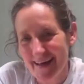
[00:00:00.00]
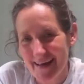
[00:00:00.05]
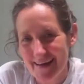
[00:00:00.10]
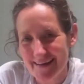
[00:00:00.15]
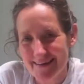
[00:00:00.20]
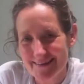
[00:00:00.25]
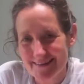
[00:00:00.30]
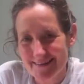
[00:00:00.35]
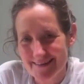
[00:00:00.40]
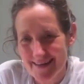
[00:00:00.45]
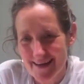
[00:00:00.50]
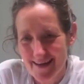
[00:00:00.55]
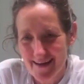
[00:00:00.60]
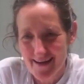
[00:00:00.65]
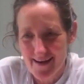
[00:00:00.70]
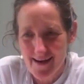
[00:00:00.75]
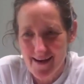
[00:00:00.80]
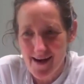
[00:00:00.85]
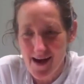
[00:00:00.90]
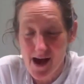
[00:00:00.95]
and
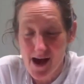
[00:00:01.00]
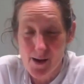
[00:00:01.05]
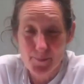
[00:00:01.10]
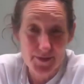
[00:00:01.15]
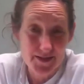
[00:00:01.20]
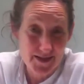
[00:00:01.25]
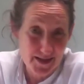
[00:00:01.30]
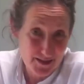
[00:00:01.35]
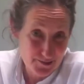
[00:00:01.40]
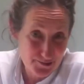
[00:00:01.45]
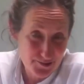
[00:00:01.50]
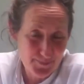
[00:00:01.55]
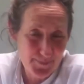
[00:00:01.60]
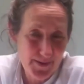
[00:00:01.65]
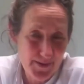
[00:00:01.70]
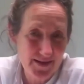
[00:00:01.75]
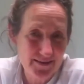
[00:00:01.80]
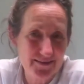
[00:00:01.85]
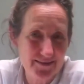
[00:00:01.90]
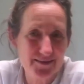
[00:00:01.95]
I'm a
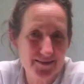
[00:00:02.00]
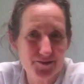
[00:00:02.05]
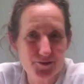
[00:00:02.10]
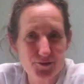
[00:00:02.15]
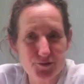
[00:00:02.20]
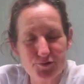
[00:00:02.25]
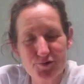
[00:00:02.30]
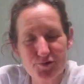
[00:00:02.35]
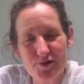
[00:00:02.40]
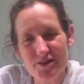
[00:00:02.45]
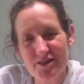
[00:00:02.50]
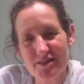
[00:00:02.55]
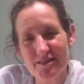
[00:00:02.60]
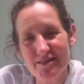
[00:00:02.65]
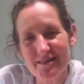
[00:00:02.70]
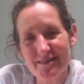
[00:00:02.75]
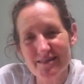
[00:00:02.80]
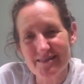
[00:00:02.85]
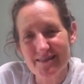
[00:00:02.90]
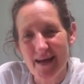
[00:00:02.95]
naturopath and a
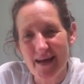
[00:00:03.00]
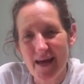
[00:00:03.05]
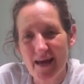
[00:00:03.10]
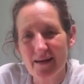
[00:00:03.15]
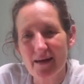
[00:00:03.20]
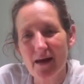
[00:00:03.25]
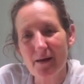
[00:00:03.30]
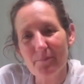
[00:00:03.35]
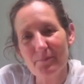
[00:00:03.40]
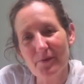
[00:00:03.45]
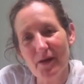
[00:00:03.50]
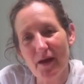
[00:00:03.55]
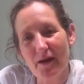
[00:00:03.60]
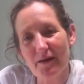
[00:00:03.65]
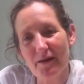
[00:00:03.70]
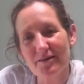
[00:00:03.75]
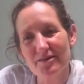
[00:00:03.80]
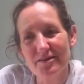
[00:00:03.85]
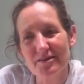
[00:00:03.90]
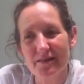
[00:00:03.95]
nutritionist, and I'm
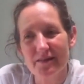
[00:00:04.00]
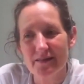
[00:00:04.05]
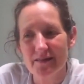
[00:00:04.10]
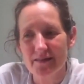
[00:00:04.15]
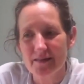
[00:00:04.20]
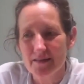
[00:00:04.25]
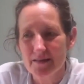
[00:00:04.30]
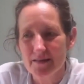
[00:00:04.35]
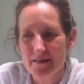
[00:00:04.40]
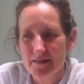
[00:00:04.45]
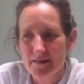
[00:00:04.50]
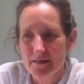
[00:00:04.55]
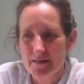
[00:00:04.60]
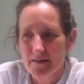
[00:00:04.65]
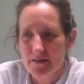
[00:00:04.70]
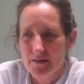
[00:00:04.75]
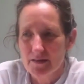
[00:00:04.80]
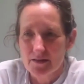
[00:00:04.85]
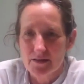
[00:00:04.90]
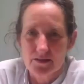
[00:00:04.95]
going to
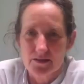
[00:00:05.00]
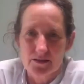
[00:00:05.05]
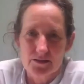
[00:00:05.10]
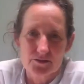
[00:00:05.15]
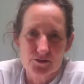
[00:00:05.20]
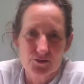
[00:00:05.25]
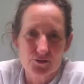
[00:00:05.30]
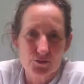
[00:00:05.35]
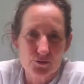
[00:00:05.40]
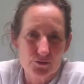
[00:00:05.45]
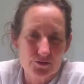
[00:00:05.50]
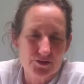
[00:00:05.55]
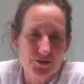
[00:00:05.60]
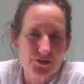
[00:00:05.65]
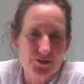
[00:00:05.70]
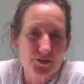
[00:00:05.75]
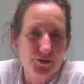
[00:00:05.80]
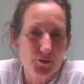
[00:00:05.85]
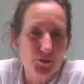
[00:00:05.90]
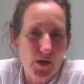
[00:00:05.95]
talk to
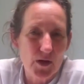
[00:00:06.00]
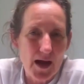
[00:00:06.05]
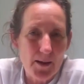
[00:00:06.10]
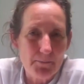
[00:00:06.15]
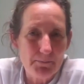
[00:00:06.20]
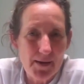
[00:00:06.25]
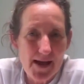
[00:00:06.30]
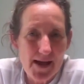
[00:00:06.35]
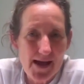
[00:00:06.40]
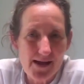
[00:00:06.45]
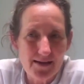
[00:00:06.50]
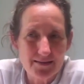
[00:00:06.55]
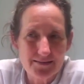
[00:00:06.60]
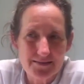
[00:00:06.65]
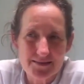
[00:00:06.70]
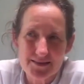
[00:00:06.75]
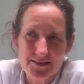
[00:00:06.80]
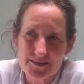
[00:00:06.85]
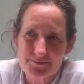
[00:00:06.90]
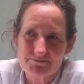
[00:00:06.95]
you
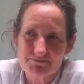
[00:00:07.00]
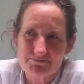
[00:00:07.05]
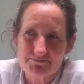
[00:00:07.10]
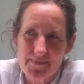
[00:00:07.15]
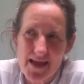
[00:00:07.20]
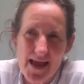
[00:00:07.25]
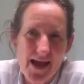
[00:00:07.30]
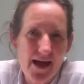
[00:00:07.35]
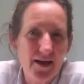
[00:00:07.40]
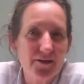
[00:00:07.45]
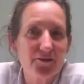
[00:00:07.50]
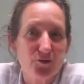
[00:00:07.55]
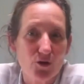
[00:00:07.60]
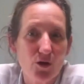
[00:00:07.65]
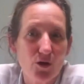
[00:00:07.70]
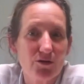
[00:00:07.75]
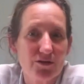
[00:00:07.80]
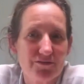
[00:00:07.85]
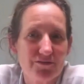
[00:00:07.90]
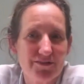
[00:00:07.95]
about how to
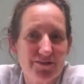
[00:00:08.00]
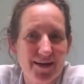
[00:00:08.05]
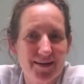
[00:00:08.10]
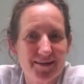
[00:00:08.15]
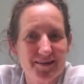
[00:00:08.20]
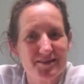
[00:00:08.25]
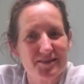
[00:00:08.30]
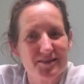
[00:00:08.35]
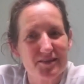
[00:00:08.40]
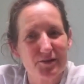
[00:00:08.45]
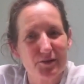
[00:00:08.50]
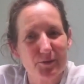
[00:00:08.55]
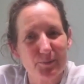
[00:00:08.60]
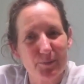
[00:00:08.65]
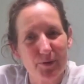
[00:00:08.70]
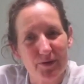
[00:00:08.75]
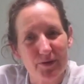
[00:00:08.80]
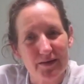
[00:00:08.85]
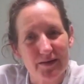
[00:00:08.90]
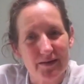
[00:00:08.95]
conquer fungus in the
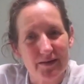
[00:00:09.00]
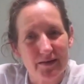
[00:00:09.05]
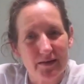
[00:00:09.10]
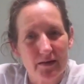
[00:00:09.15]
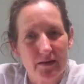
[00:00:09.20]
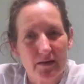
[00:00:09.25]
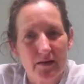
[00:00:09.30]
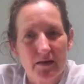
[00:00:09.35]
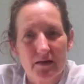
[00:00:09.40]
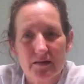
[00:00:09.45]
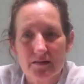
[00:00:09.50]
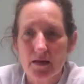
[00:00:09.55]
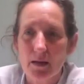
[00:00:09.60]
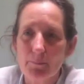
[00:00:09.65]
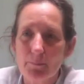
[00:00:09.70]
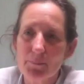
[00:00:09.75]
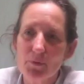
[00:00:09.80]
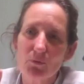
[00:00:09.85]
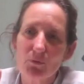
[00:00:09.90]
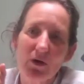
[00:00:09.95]
body.
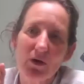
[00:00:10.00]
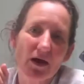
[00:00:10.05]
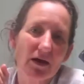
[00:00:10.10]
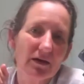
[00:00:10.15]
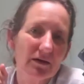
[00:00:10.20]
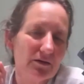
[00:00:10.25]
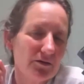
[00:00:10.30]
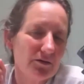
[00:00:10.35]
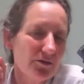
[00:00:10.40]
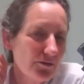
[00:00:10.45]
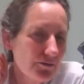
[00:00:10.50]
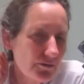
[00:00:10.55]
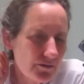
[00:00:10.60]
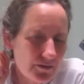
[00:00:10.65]
Number one,